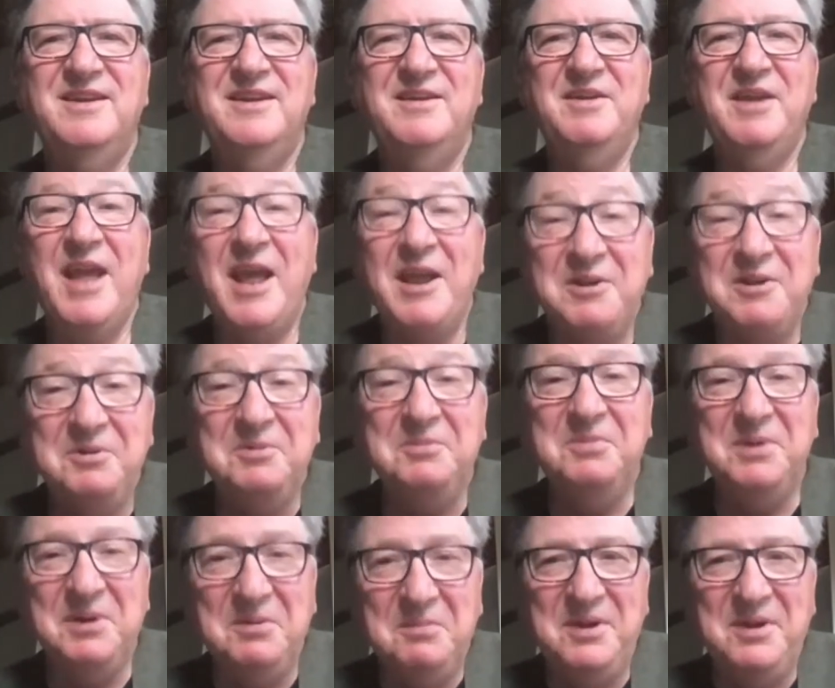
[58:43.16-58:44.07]
a
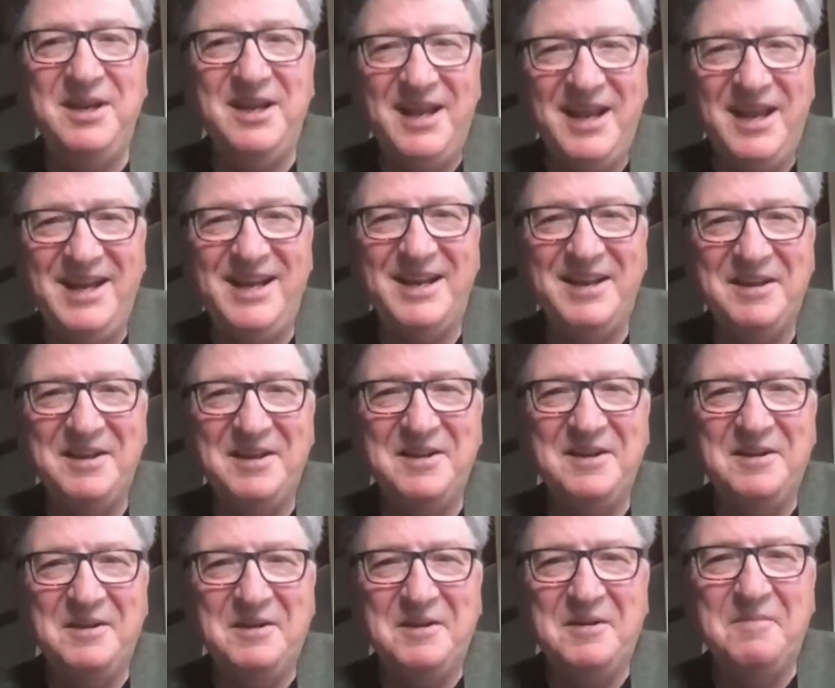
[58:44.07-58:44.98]
human being,
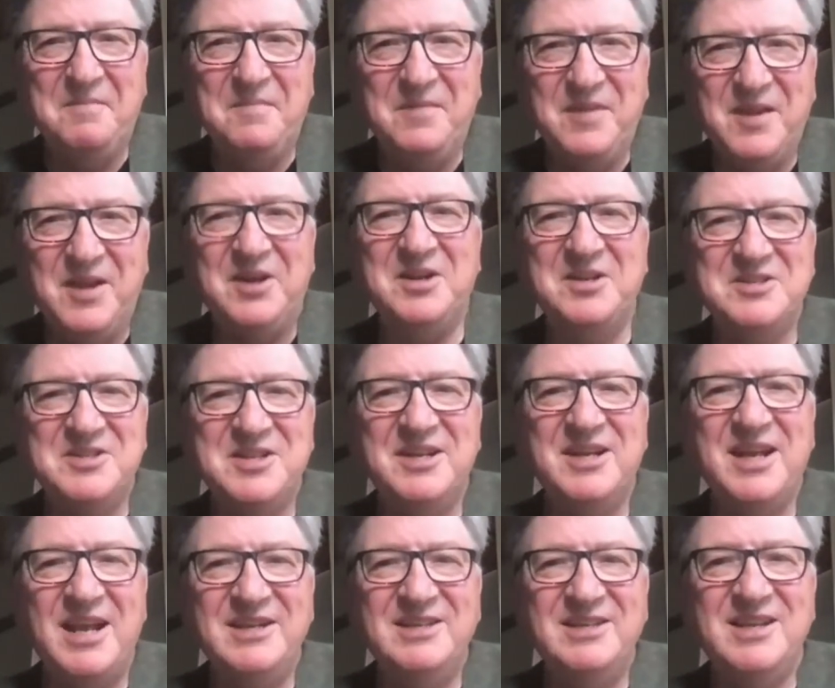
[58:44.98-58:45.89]
not as an
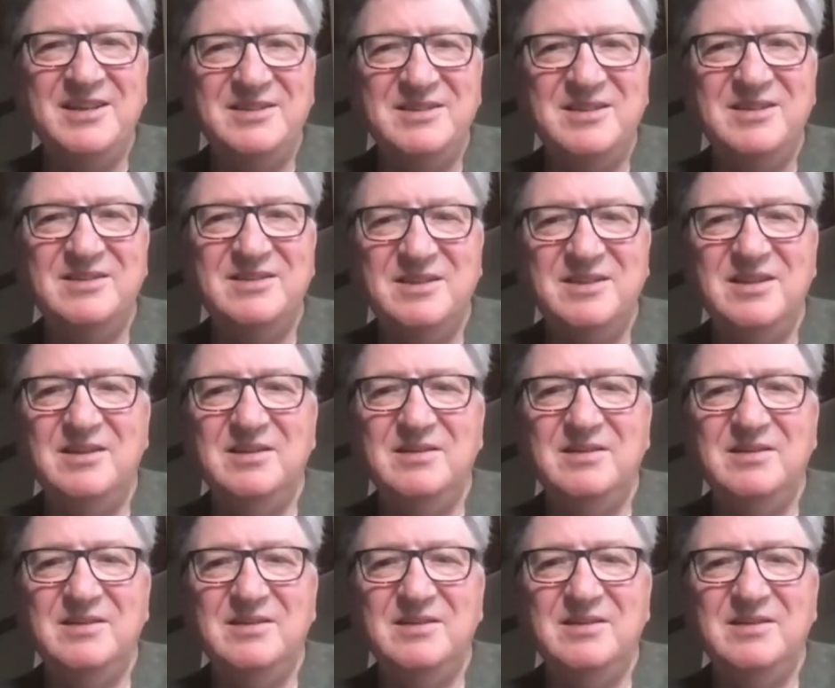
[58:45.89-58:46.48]
identity.